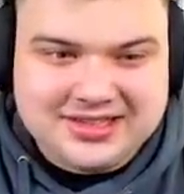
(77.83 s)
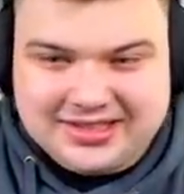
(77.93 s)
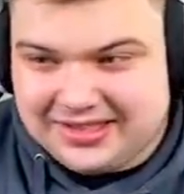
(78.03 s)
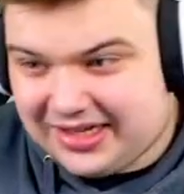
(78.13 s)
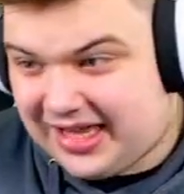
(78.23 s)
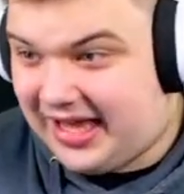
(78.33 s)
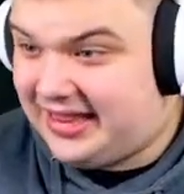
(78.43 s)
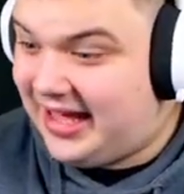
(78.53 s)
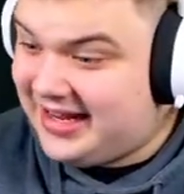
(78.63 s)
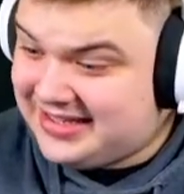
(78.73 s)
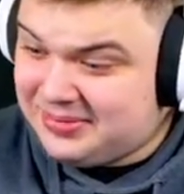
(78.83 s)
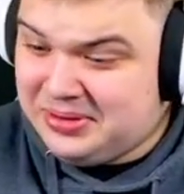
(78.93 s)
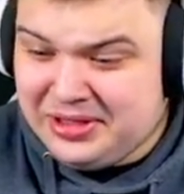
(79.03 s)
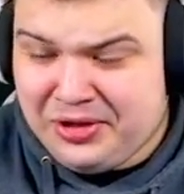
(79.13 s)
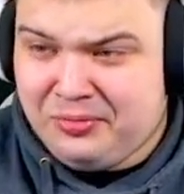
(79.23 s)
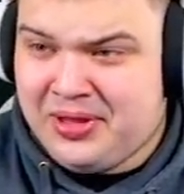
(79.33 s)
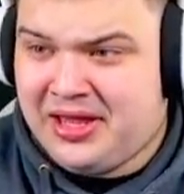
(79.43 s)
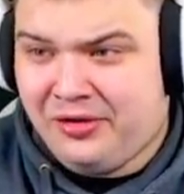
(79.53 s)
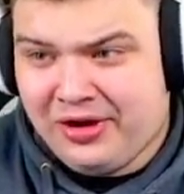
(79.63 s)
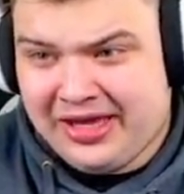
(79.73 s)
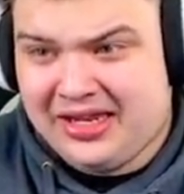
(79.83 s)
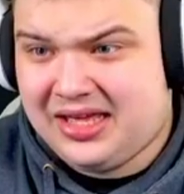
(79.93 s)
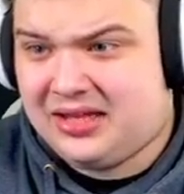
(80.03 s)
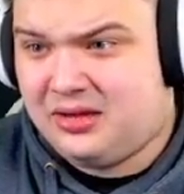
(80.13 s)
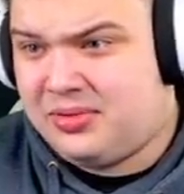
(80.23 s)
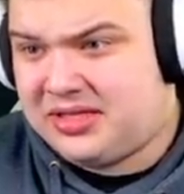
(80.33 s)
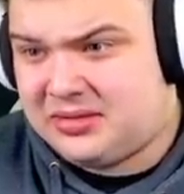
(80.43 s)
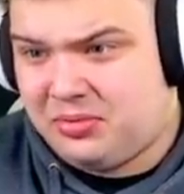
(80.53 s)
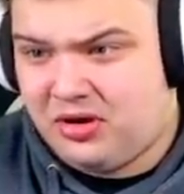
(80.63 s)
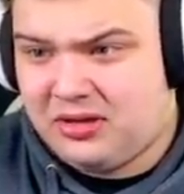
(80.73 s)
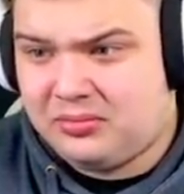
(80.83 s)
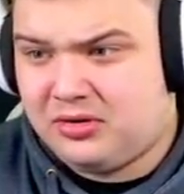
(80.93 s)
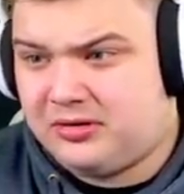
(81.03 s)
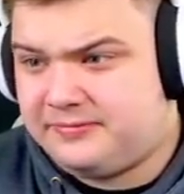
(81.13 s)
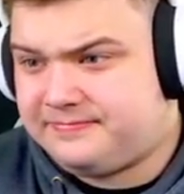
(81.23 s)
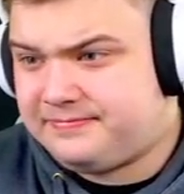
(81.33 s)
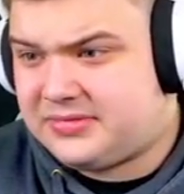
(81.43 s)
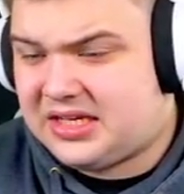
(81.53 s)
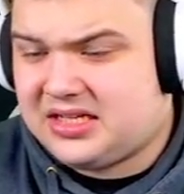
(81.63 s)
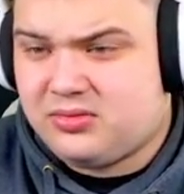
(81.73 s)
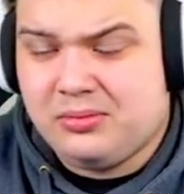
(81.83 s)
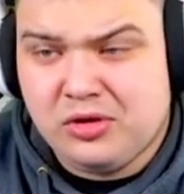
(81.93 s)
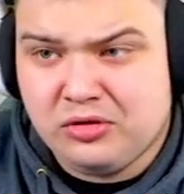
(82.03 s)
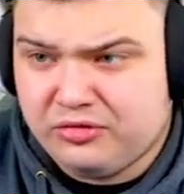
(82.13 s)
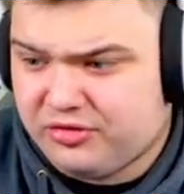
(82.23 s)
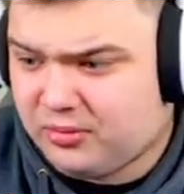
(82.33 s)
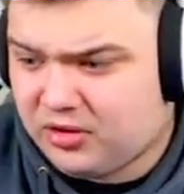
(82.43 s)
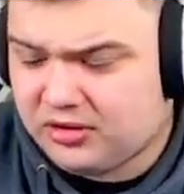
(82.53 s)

Okay, that is a little bit annoying, a little bit disappointing, but I guess we move. Come on.